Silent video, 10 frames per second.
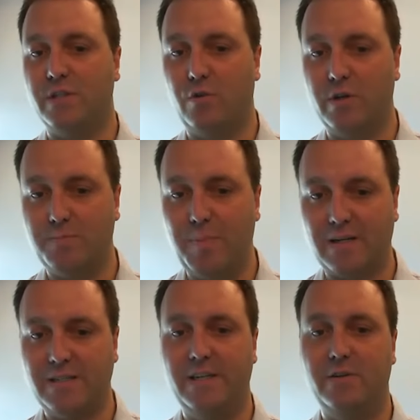across
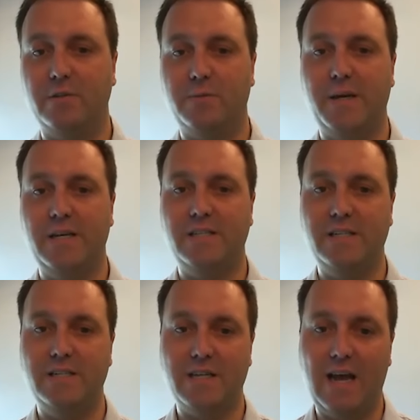bacterial
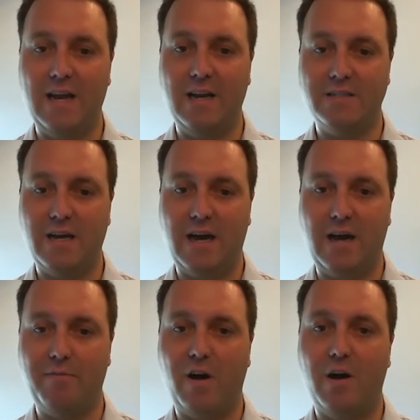species and
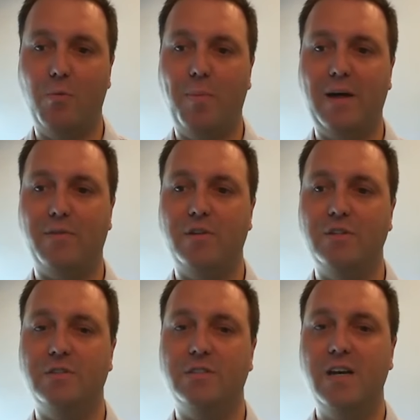uh, viral
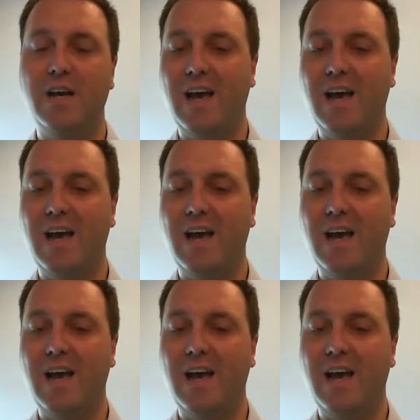pathogens